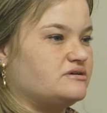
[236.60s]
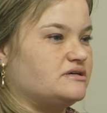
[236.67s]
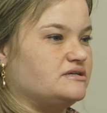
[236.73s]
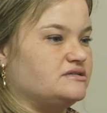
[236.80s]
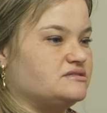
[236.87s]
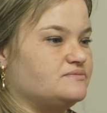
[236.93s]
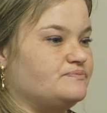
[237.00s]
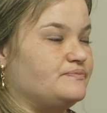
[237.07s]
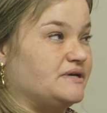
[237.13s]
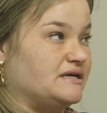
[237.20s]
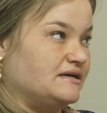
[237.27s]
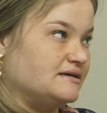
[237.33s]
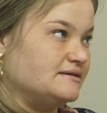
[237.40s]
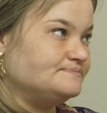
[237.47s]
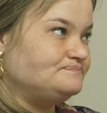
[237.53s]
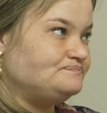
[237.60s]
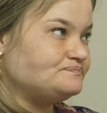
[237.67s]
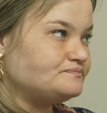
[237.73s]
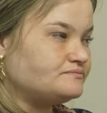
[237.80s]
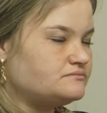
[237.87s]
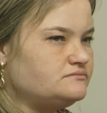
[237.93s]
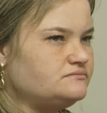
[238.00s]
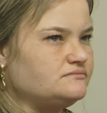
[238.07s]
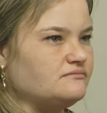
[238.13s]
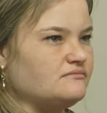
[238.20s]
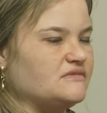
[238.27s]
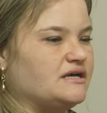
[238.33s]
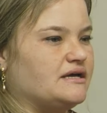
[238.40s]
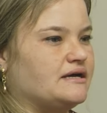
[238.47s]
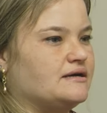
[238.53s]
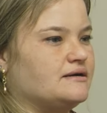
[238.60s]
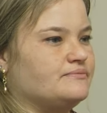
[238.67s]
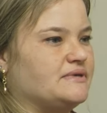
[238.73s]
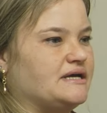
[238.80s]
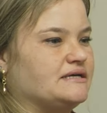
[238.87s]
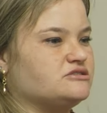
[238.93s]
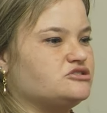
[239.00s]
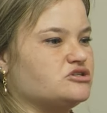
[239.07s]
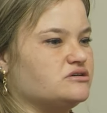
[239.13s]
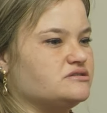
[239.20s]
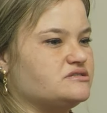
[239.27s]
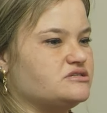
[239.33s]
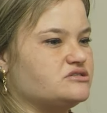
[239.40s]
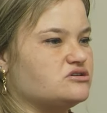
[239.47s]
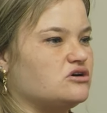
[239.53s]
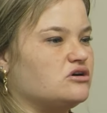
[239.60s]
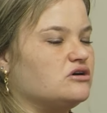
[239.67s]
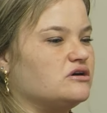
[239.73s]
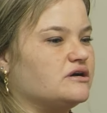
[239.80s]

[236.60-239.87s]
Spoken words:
is bigger. And chances are,